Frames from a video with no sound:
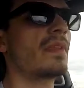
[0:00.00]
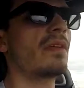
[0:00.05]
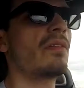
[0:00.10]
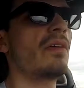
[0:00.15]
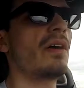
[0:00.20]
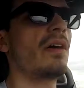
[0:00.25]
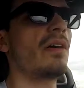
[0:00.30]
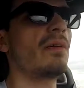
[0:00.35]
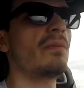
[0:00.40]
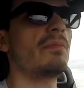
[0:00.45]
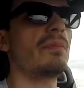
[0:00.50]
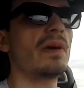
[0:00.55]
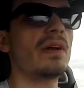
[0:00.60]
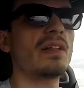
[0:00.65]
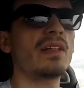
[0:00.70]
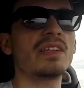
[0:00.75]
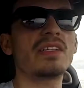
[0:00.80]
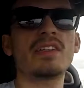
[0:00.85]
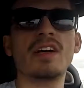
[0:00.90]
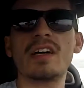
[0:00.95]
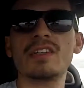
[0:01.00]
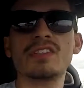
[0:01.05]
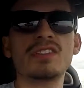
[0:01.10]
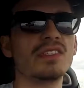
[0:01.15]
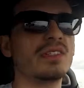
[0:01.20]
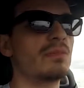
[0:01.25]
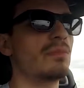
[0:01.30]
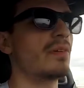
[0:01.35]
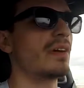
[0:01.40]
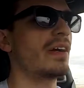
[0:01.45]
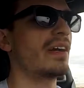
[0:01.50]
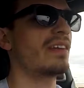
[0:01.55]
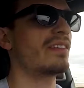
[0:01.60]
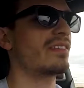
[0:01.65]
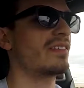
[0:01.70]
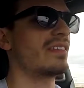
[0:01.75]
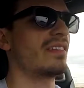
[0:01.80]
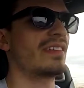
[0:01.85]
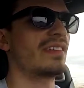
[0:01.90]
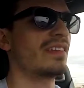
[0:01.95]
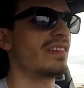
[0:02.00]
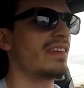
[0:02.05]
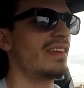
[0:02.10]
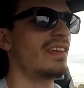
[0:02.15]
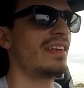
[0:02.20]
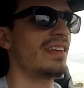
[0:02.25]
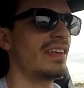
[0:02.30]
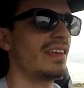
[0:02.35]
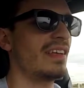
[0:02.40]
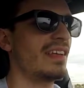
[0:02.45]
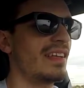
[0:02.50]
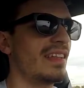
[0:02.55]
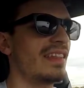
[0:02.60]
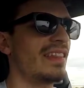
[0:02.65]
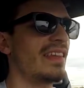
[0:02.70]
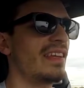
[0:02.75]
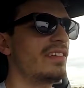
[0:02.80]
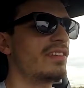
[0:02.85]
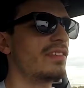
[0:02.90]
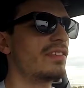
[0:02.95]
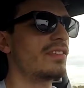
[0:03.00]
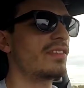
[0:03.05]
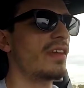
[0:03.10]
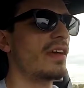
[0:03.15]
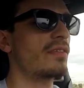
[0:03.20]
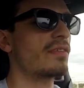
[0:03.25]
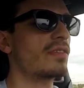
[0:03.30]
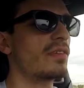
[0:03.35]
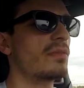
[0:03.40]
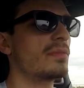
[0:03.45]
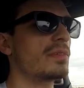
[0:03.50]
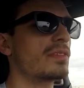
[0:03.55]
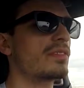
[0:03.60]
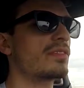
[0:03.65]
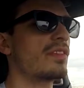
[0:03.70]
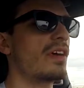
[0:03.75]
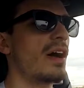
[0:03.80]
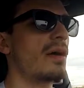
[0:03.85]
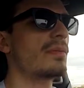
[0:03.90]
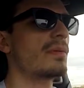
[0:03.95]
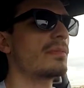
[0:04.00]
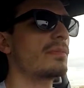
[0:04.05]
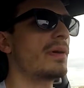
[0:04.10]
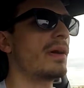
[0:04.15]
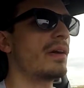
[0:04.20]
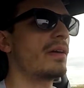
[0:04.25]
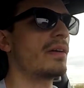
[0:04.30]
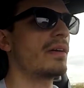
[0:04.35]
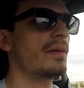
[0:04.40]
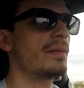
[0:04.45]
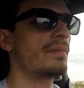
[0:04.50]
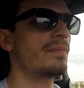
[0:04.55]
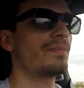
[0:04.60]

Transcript: well, I'm barely touching the brakes and they just have so much stopping power.